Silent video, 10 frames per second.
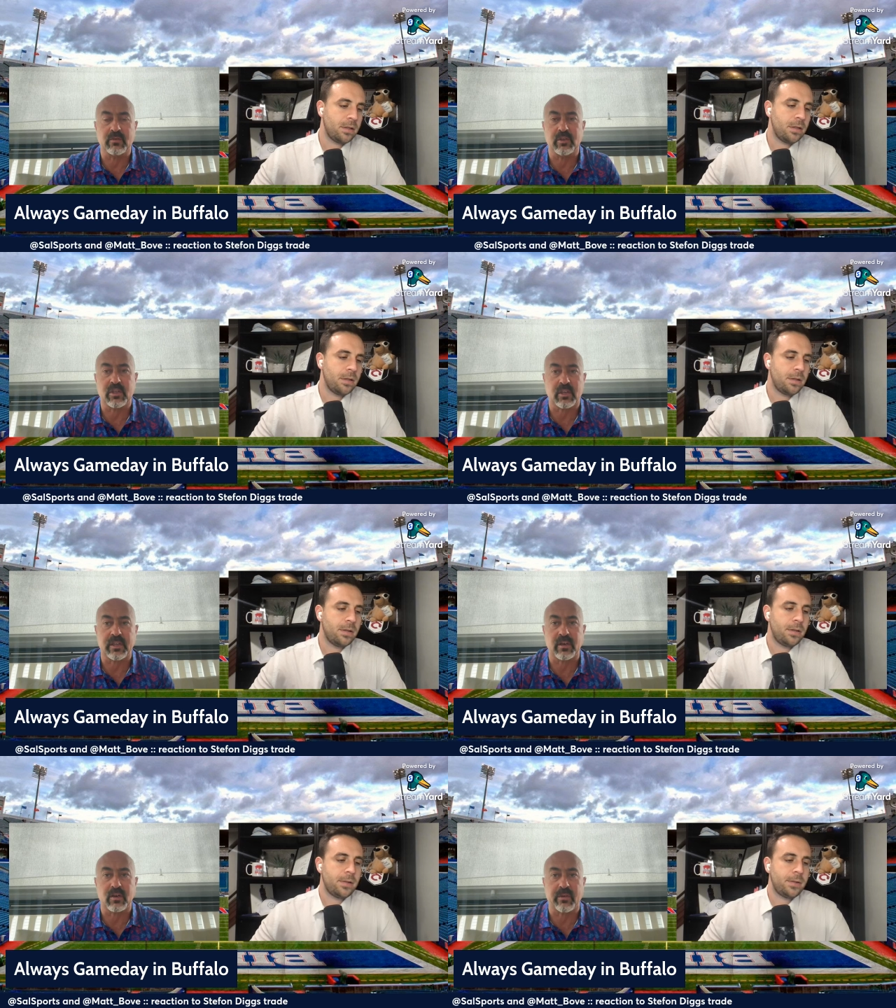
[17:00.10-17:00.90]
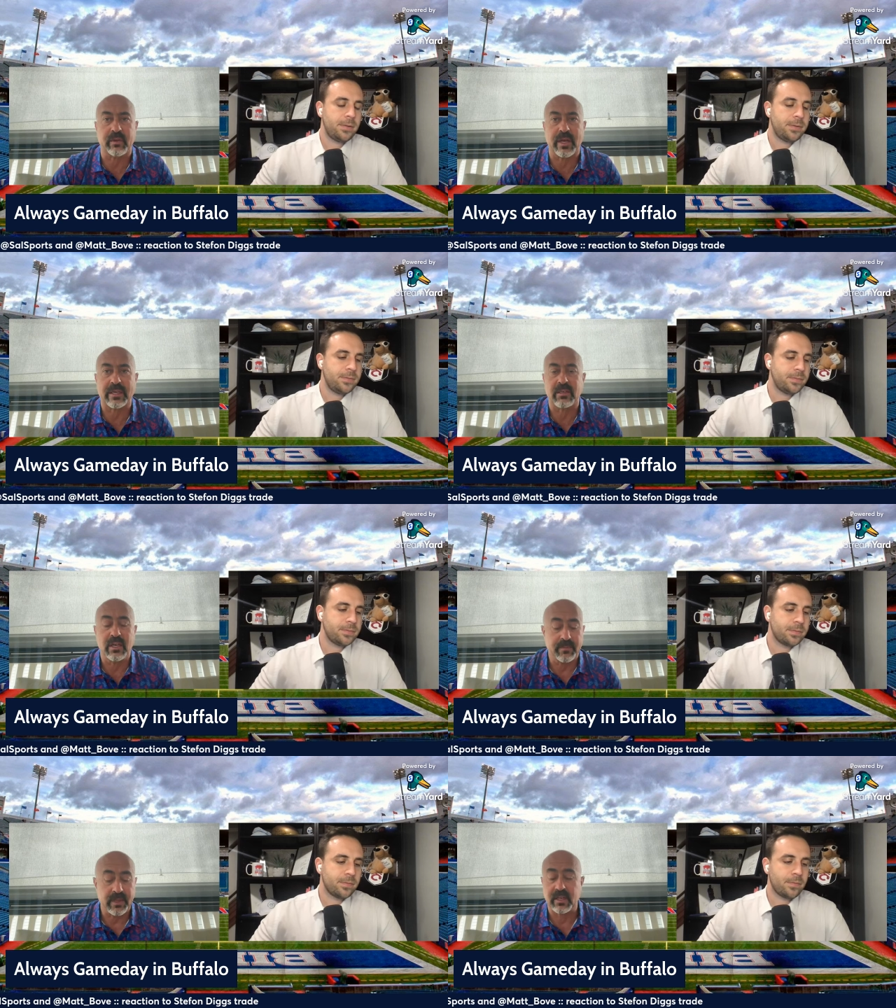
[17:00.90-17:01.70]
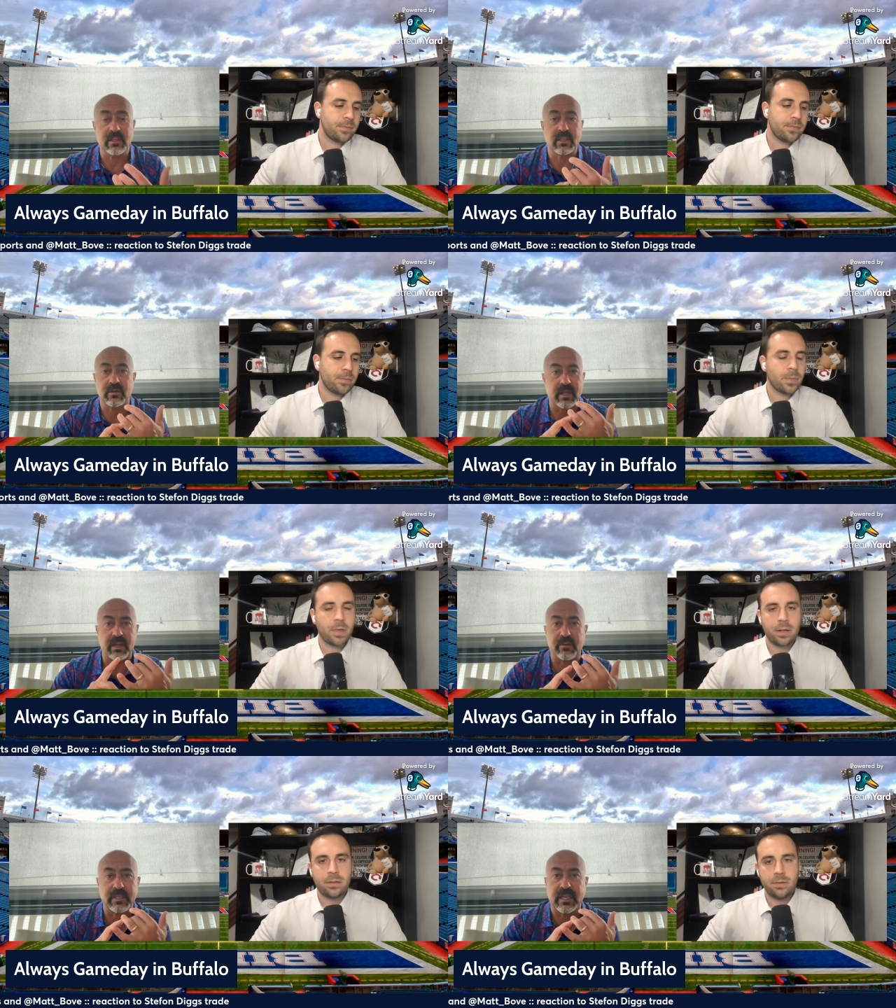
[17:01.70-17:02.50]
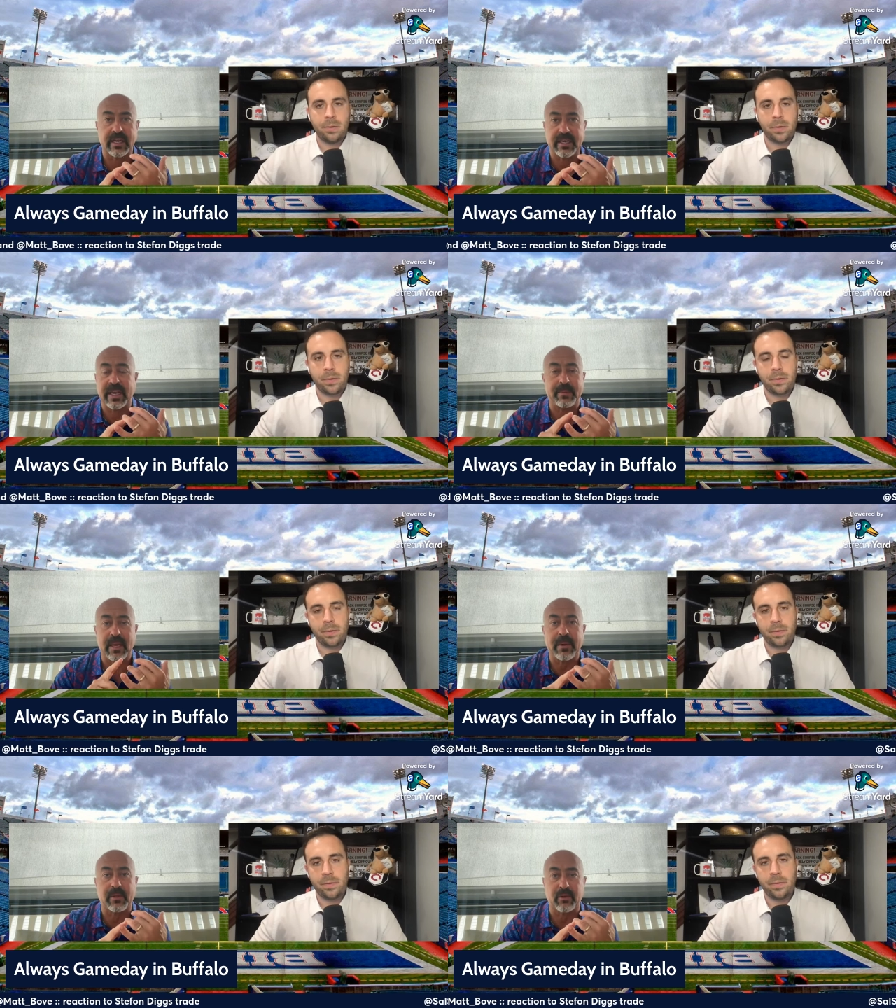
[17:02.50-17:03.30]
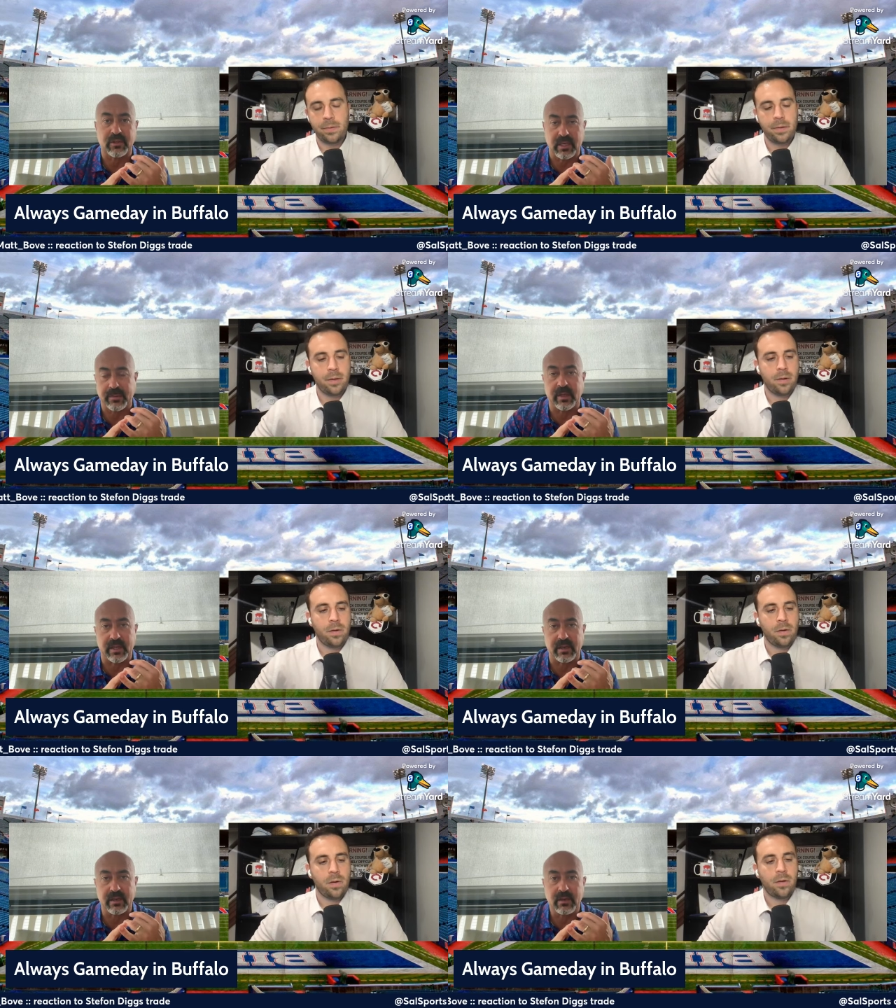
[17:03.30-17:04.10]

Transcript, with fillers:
Speaker 1: just cleared over the last. They didn't they didn't resign Gabe. Gabe got 13 million.